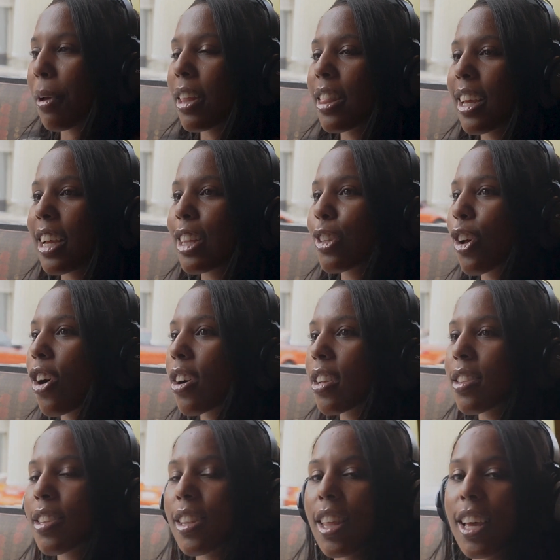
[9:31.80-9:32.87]
And then talking
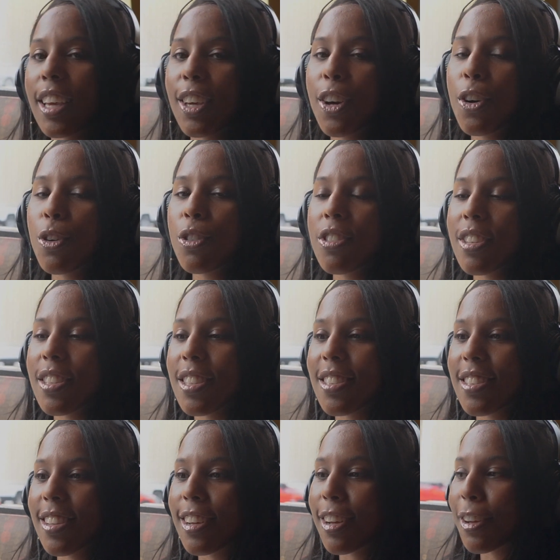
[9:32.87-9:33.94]
to, like, coaches and
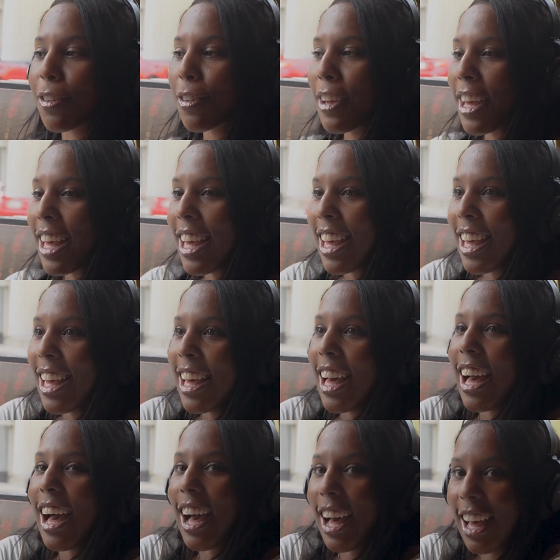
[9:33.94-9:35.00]
stuff,
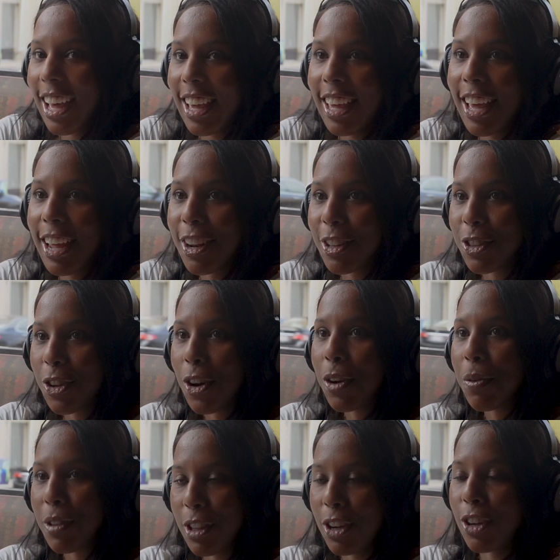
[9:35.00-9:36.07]
I had a talk
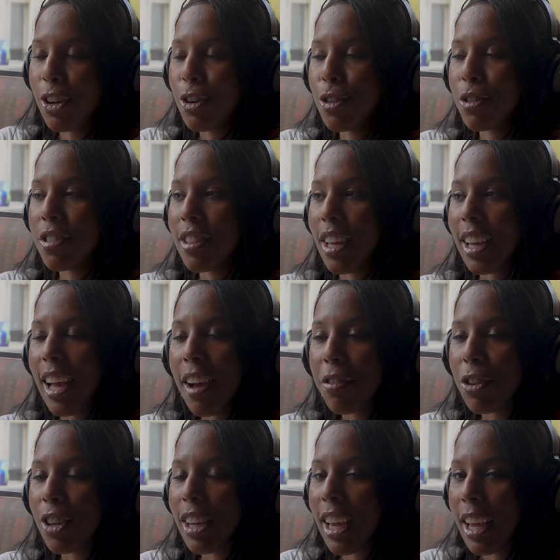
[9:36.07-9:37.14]
with their coach, like, after
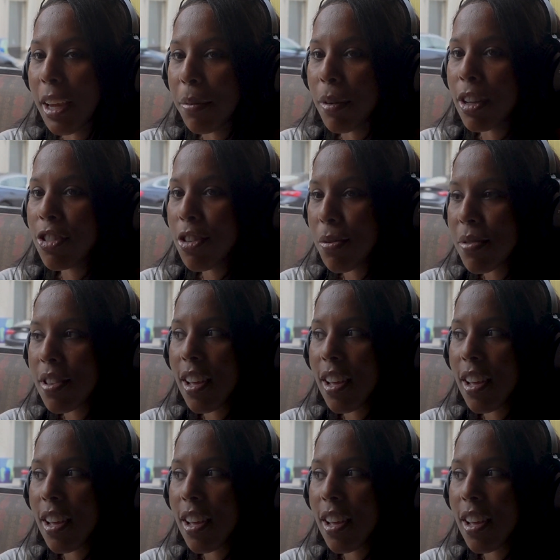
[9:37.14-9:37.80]
a game. And she was